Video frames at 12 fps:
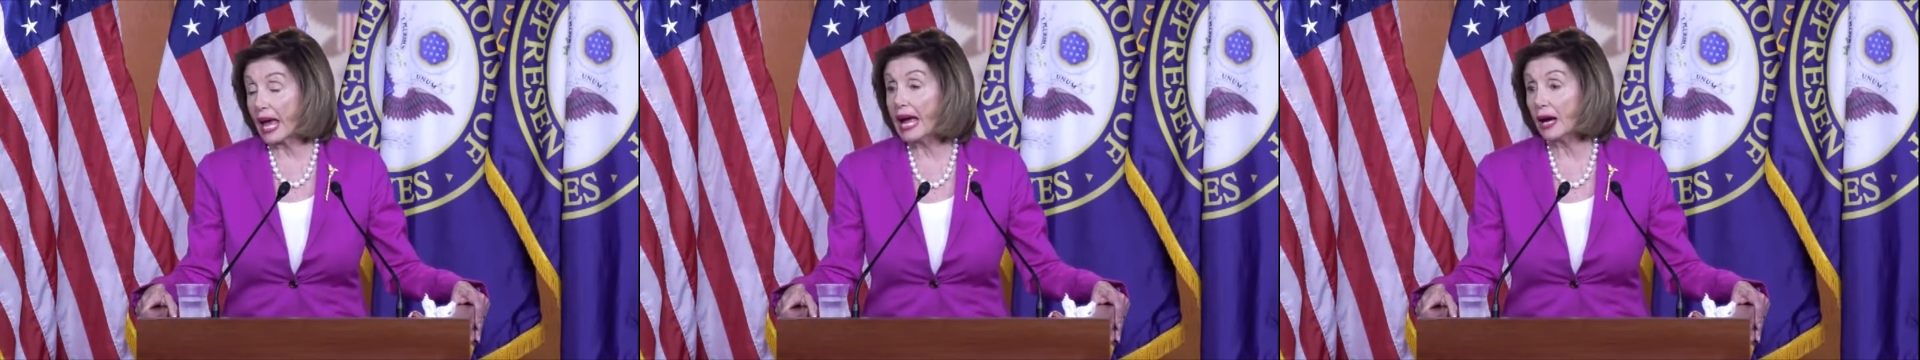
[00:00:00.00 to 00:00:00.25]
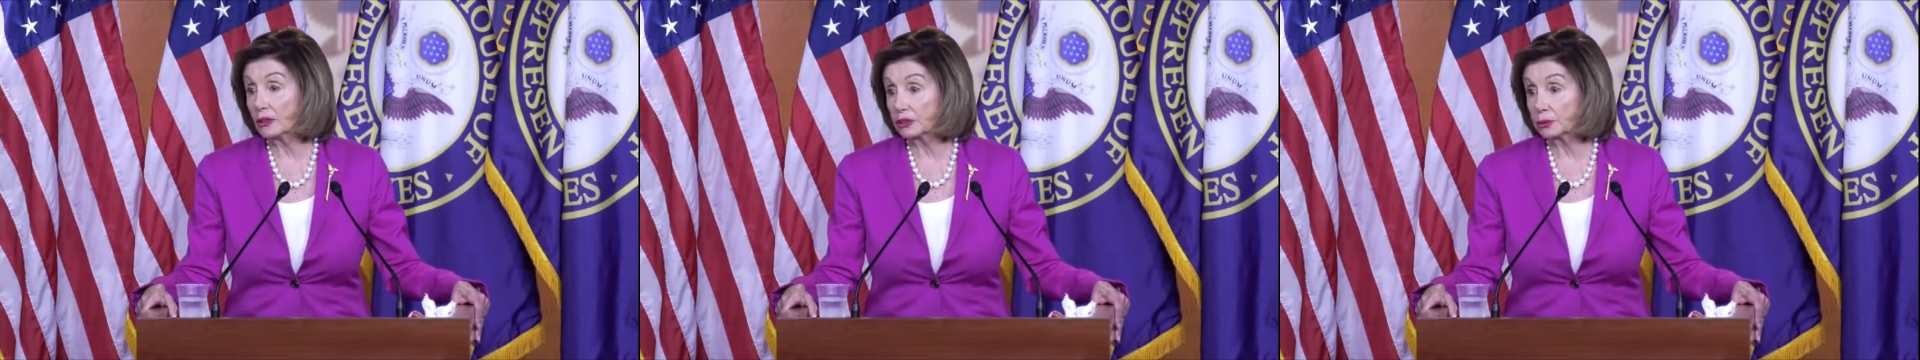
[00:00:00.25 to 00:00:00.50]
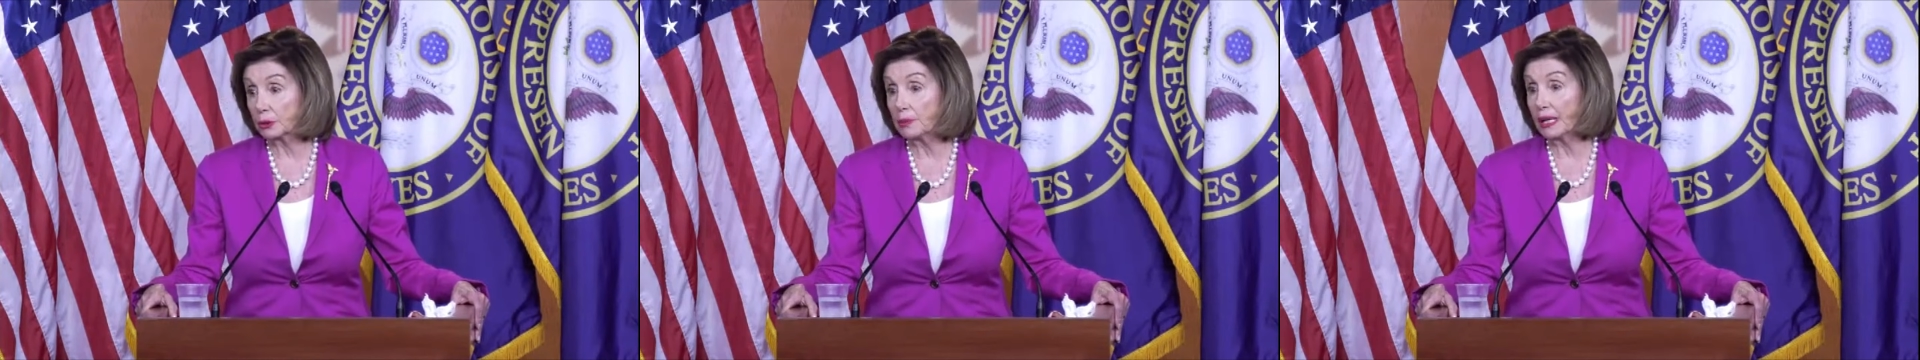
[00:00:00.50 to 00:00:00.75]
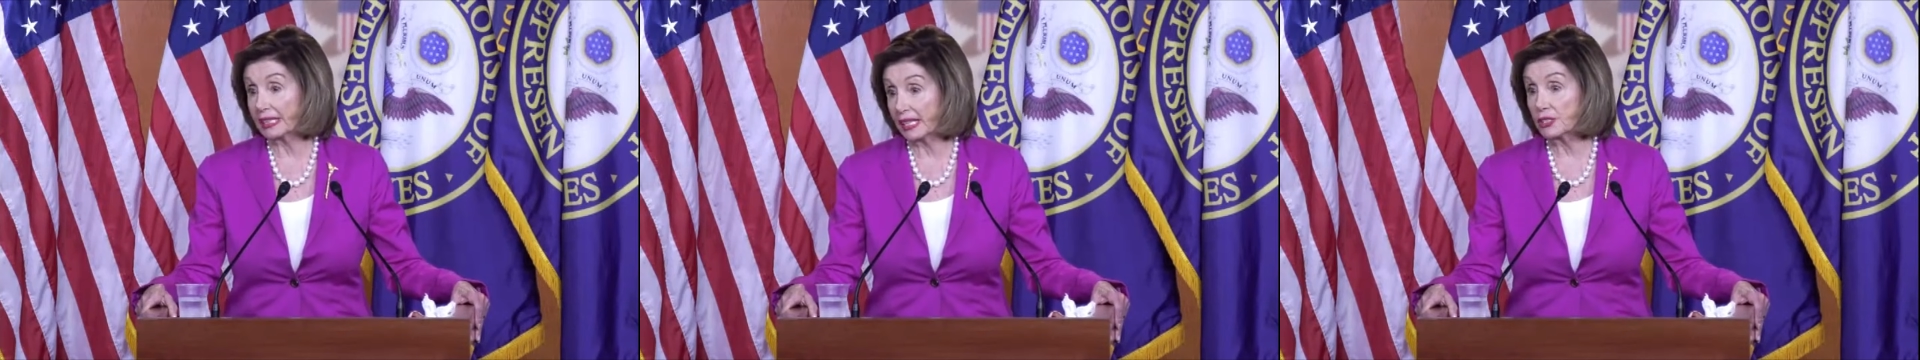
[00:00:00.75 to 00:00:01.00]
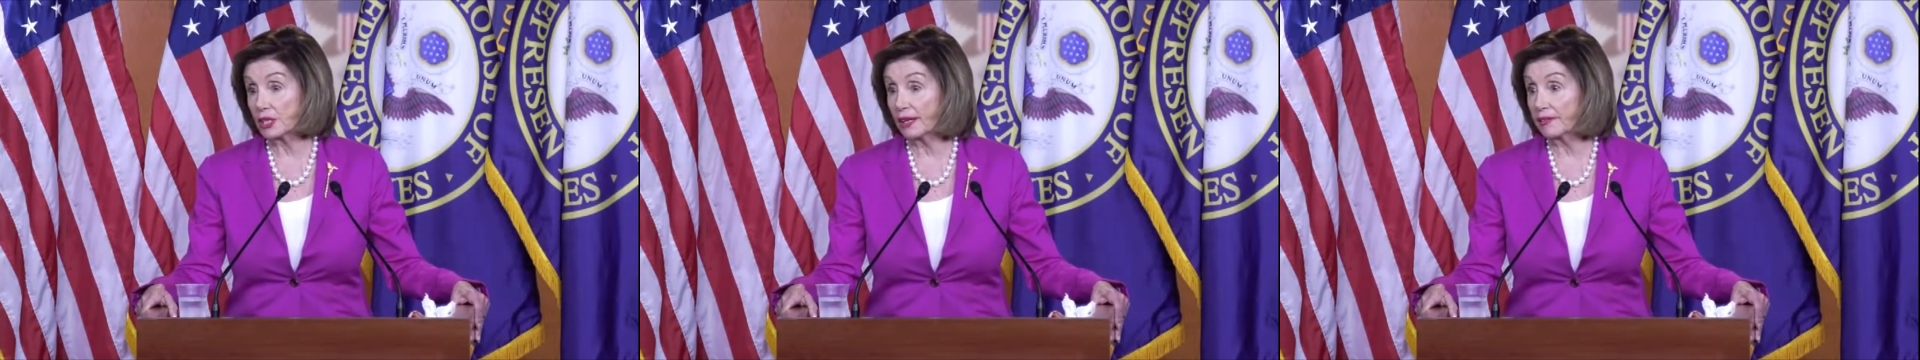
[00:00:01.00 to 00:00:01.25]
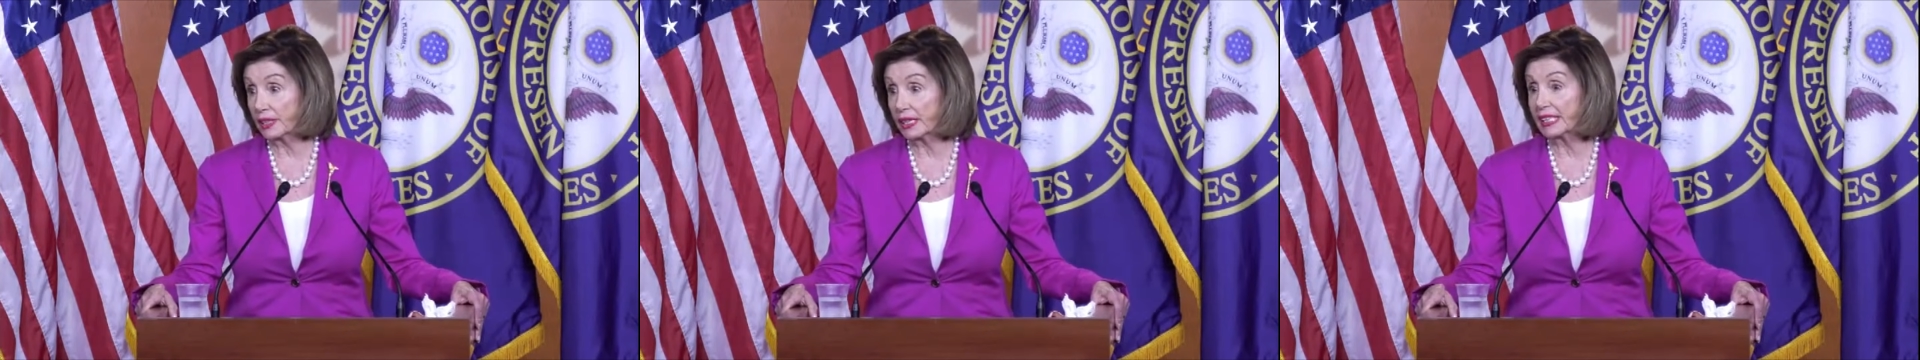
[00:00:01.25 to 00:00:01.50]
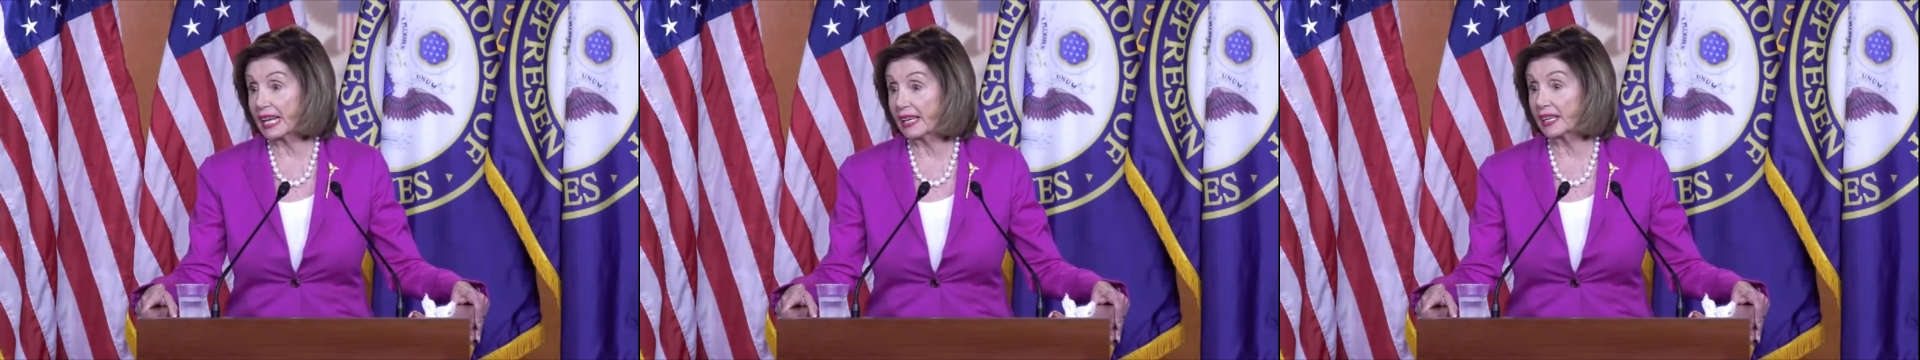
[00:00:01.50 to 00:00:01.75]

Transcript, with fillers: of the House were about H I V and